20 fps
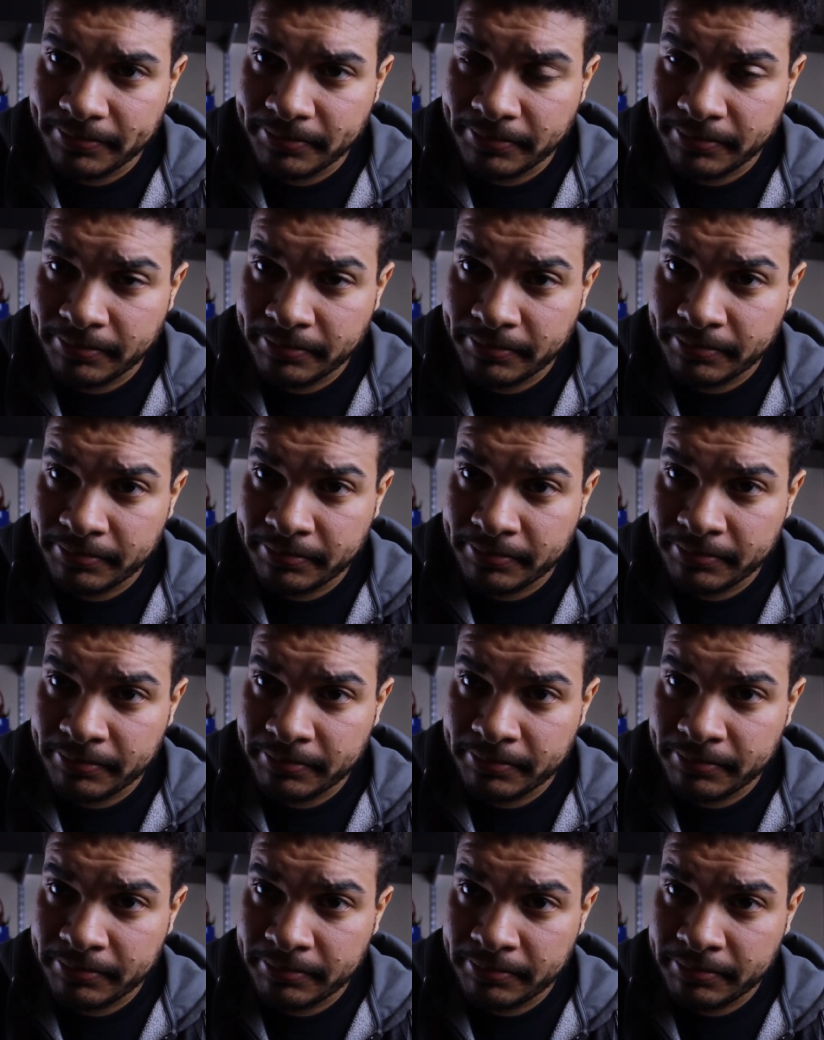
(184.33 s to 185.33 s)

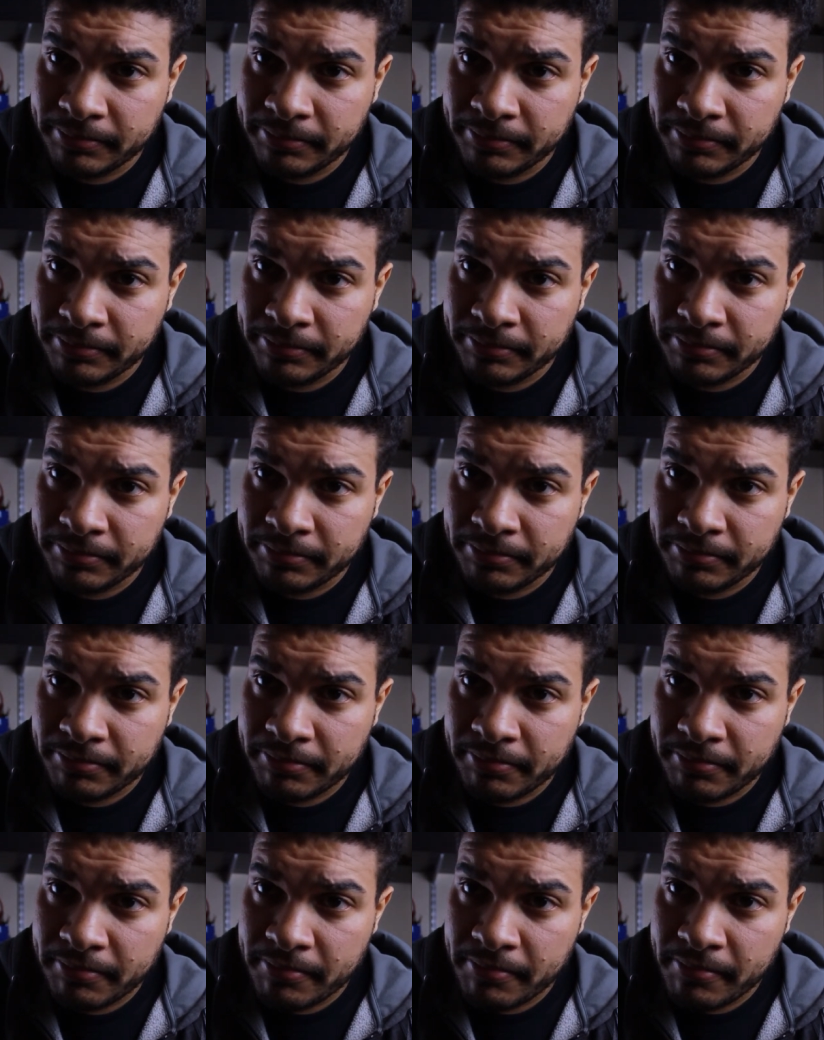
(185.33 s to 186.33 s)

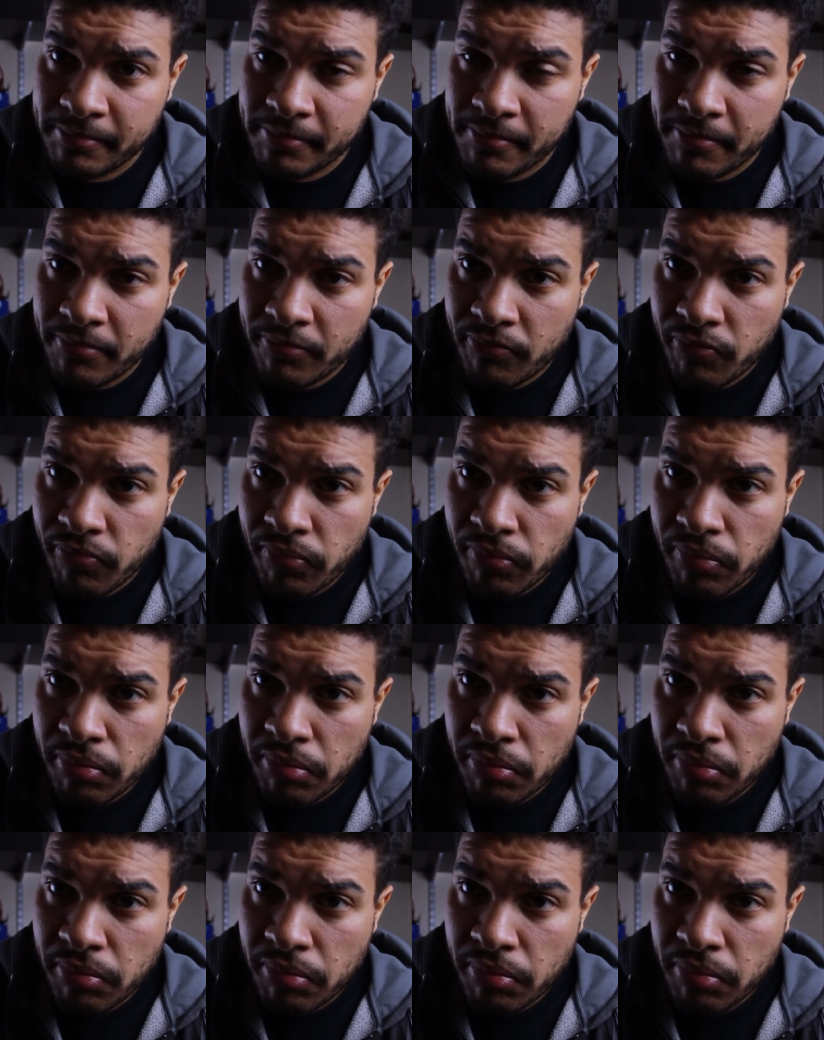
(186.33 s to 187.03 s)
Nothing is said.